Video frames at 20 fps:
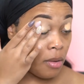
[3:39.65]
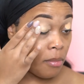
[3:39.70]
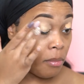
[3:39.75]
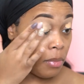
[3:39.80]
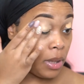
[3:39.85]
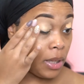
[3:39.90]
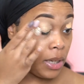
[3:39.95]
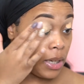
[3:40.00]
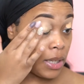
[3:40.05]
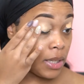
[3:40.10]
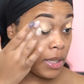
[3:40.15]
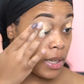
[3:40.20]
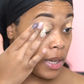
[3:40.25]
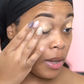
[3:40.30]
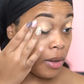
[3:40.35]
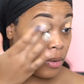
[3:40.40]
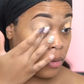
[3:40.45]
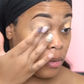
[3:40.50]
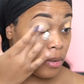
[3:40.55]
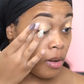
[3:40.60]
this
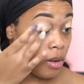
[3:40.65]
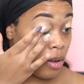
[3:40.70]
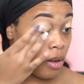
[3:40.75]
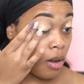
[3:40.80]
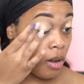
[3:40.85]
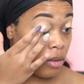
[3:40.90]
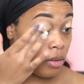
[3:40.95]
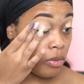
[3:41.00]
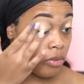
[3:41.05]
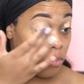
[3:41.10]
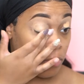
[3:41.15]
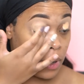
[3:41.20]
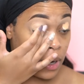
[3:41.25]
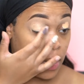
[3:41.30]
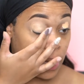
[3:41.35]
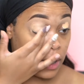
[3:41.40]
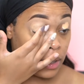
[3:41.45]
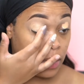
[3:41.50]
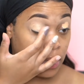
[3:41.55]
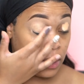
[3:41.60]
out all over
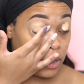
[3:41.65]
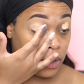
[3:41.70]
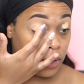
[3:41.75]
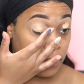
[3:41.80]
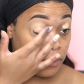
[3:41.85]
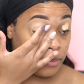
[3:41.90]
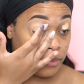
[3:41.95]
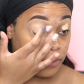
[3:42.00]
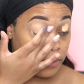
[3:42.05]
my eyelid.